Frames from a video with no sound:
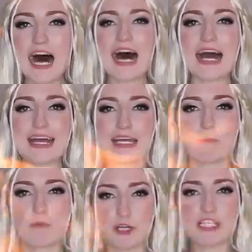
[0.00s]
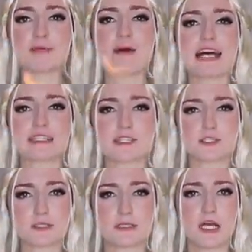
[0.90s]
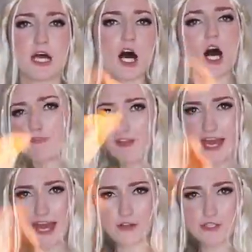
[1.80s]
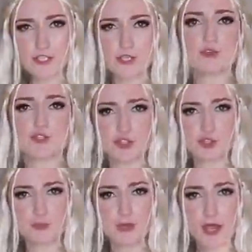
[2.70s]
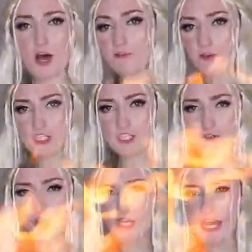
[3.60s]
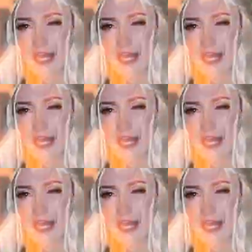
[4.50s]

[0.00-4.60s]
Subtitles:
I am Pretty Pastel of the house YouTube, first of her